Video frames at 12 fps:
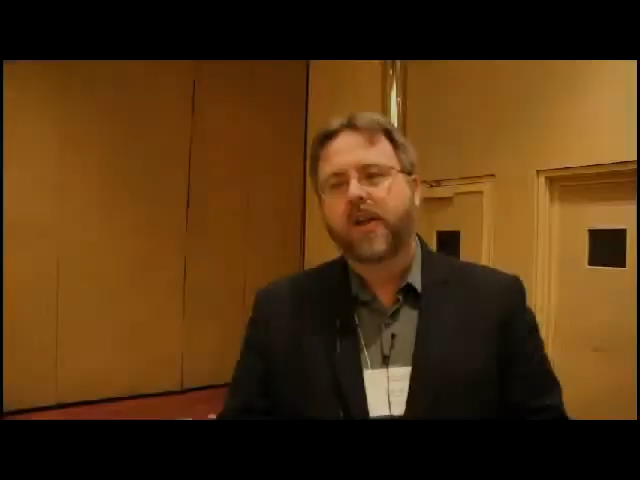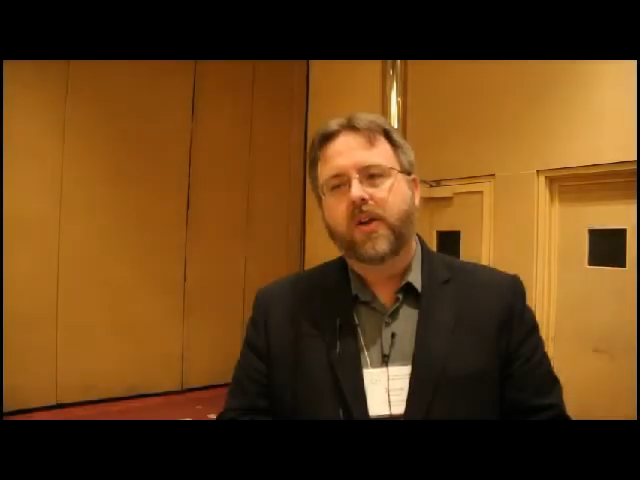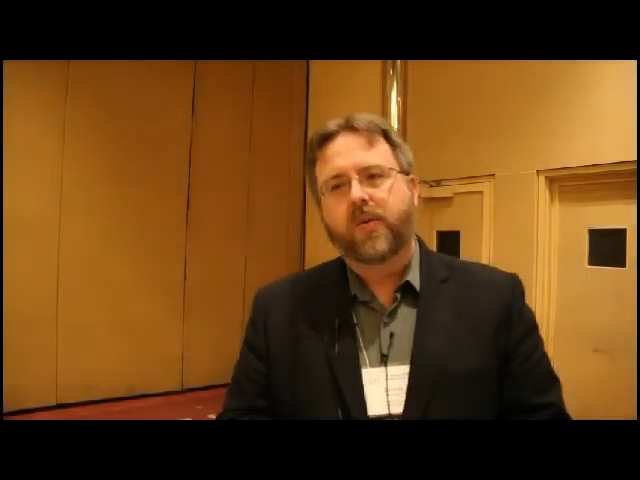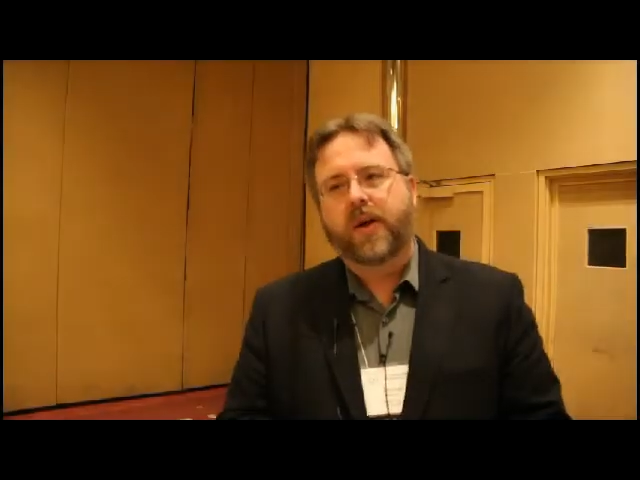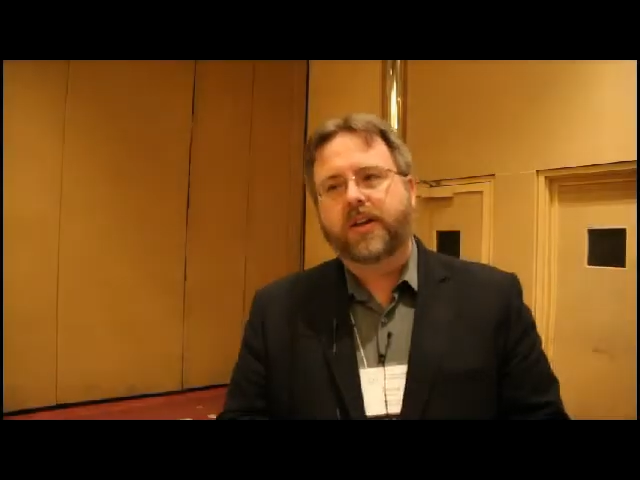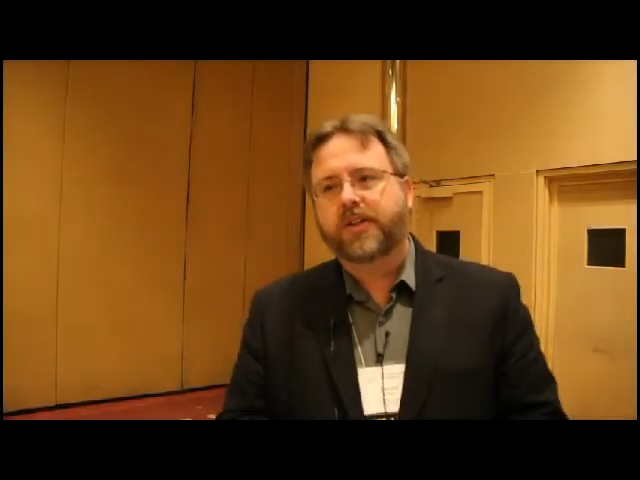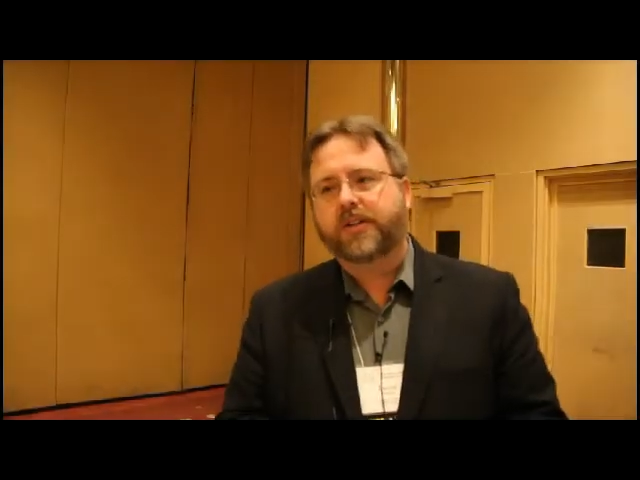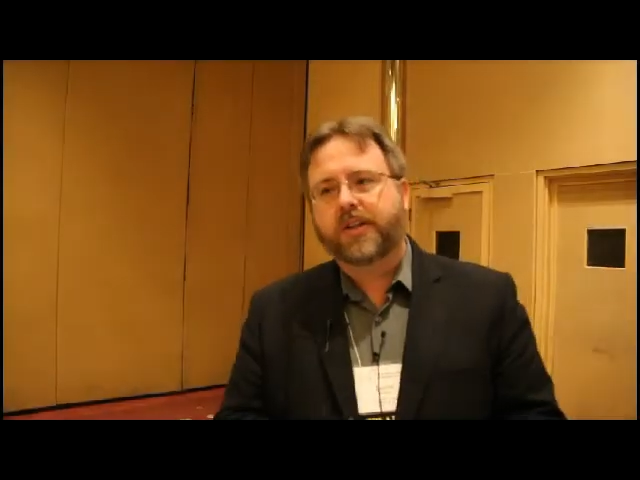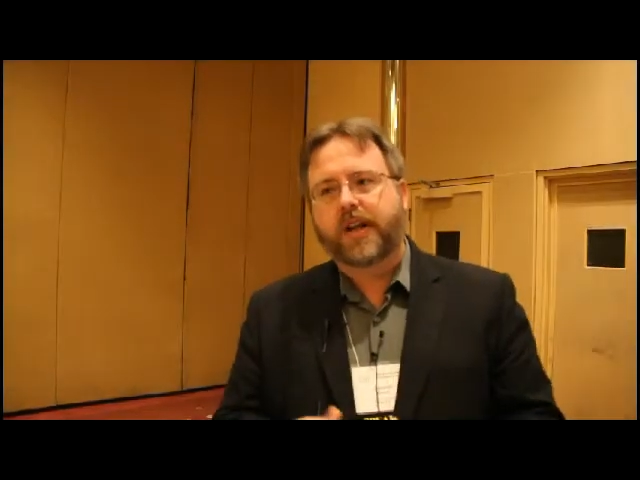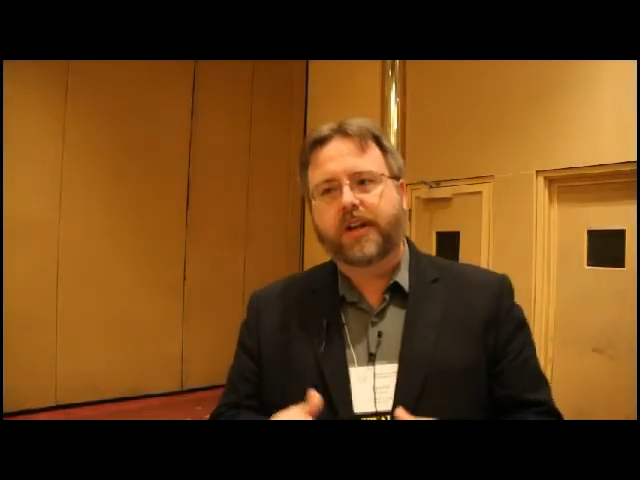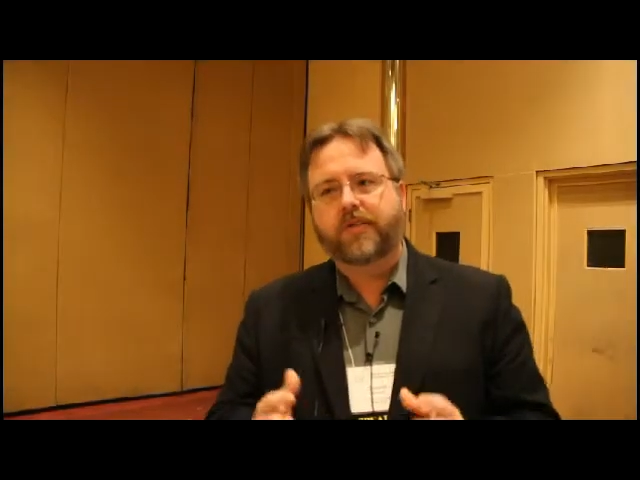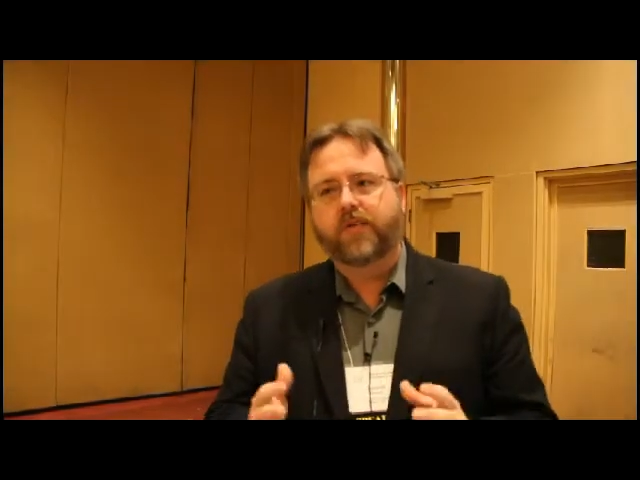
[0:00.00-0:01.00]
Well, just
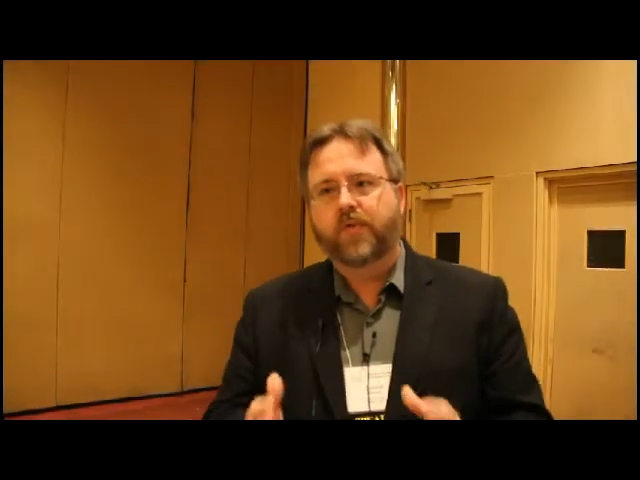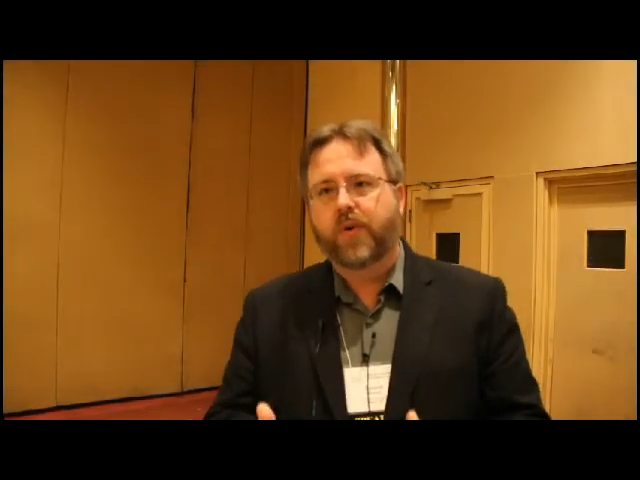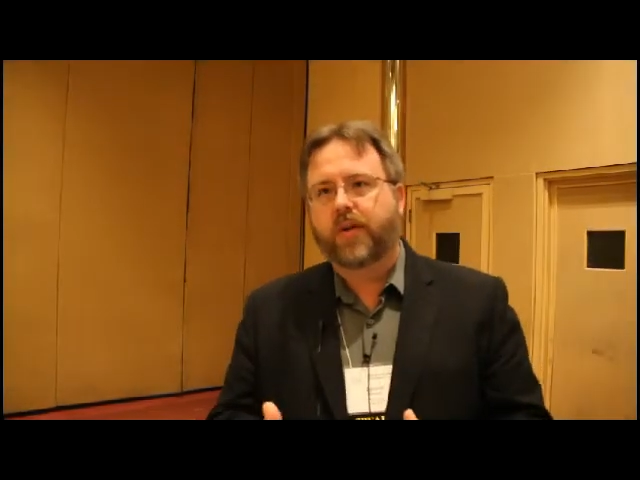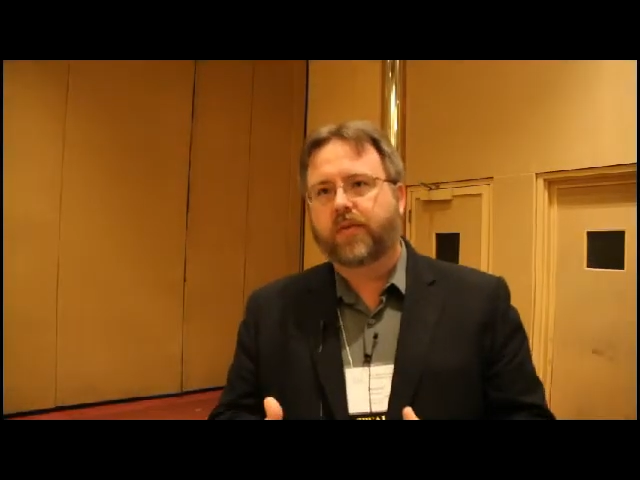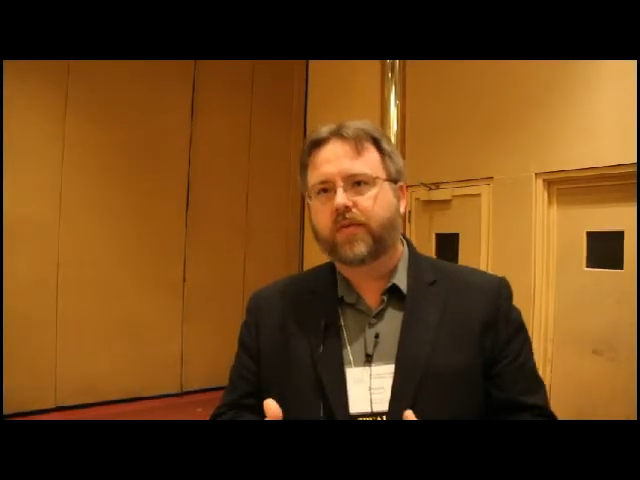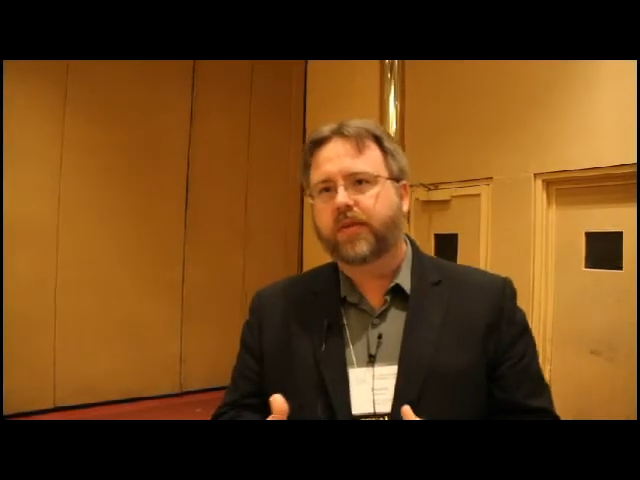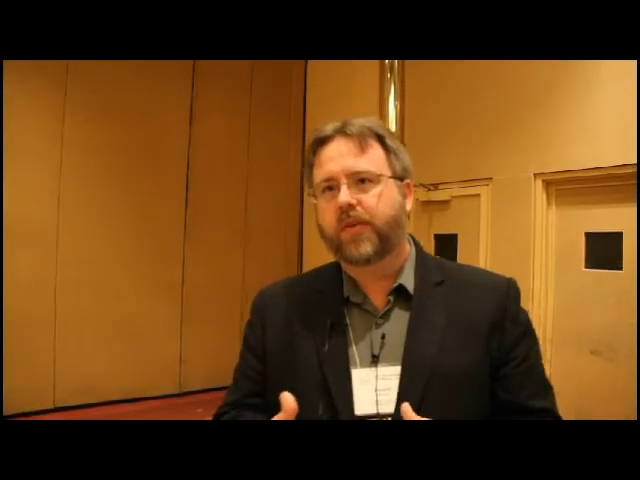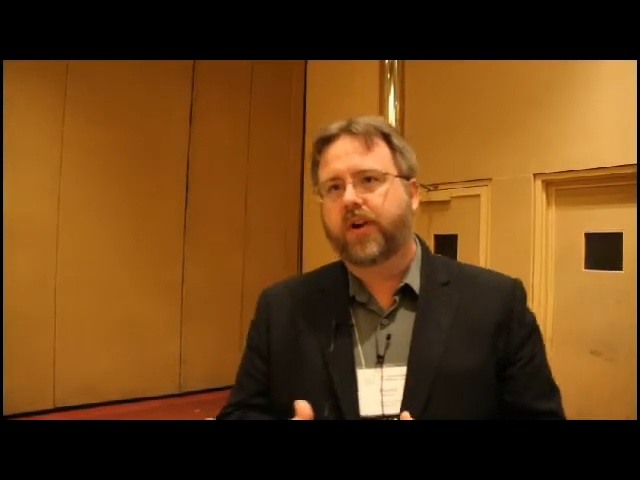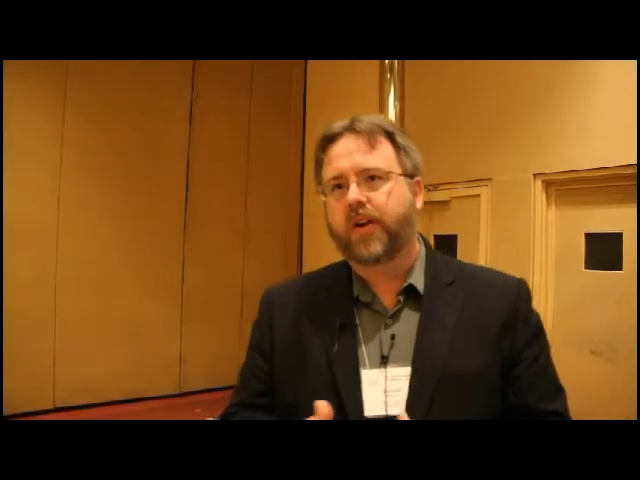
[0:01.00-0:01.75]
do